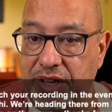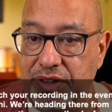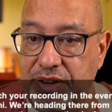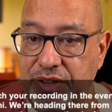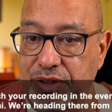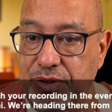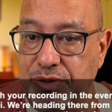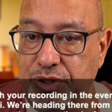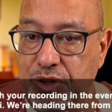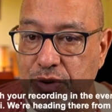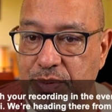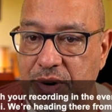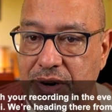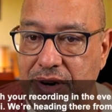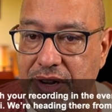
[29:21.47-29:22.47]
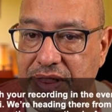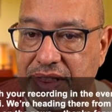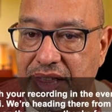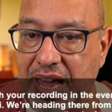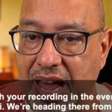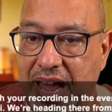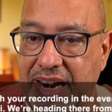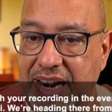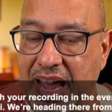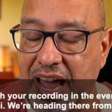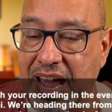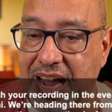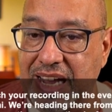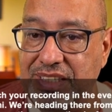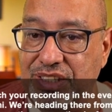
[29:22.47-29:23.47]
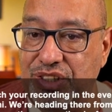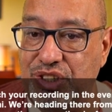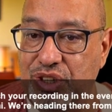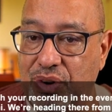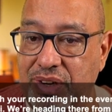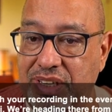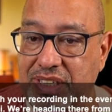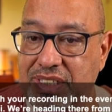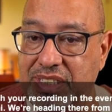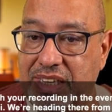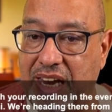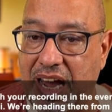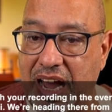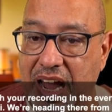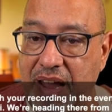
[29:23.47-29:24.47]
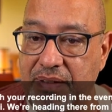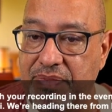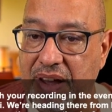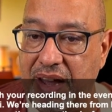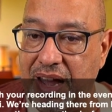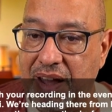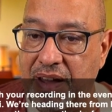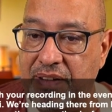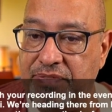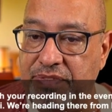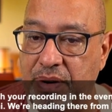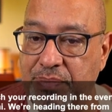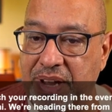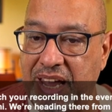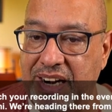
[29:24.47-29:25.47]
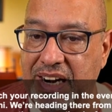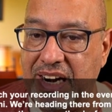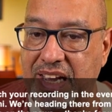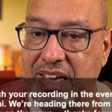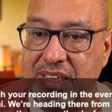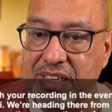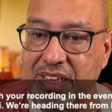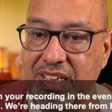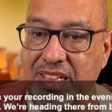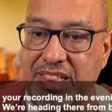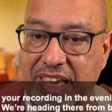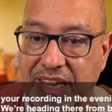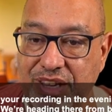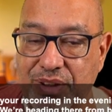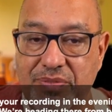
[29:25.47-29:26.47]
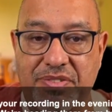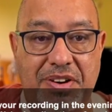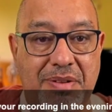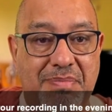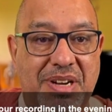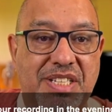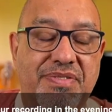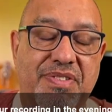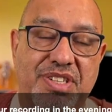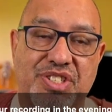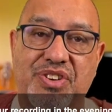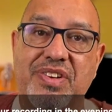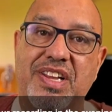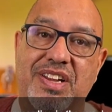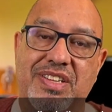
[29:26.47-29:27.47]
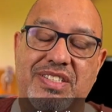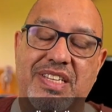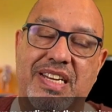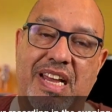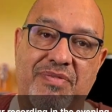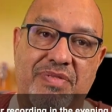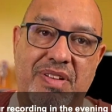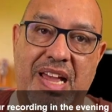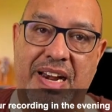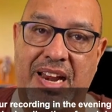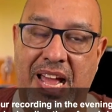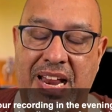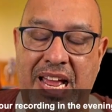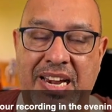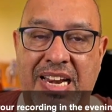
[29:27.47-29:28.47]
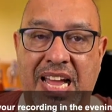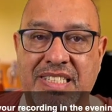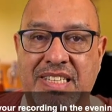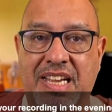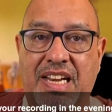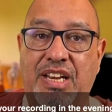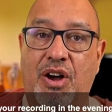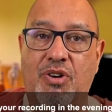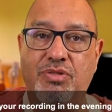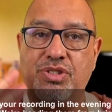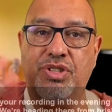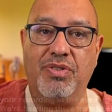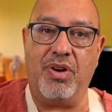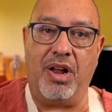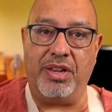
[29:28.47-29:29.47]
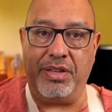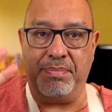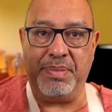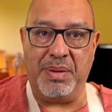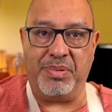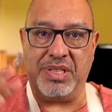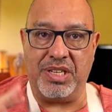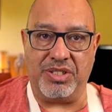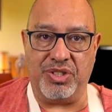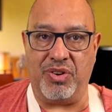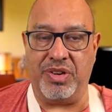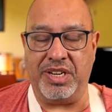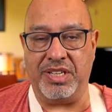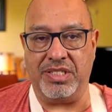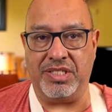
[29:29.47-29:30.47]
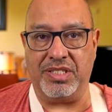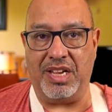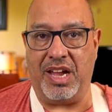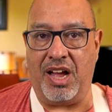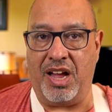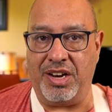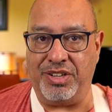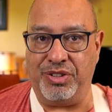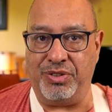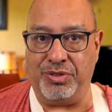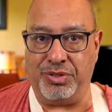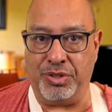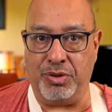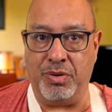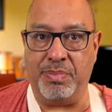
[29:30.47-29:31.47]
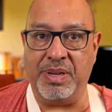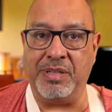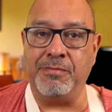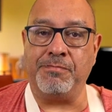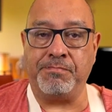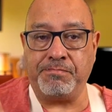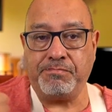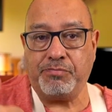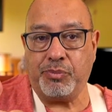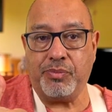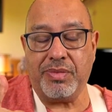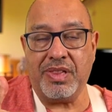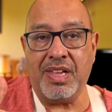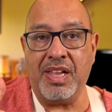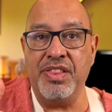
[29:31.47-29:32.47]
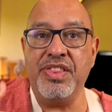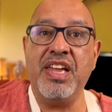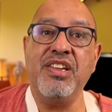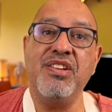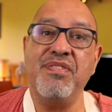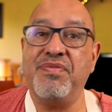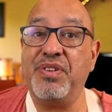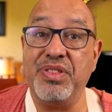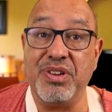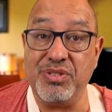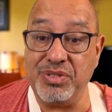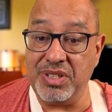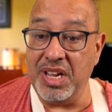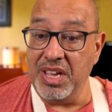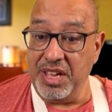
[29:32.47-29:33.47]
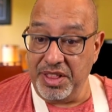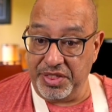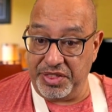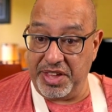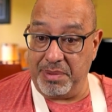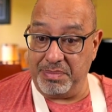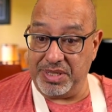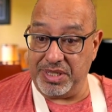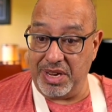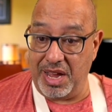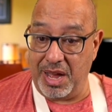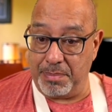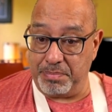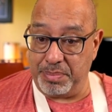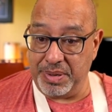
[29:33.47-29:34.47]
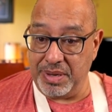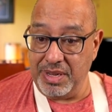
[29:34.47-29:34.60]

YouTuber that has joined us live from Canada. Thank you very much for joining us. And a nice hello to all the people that join us on YouTube. Thank you for those thumbs up.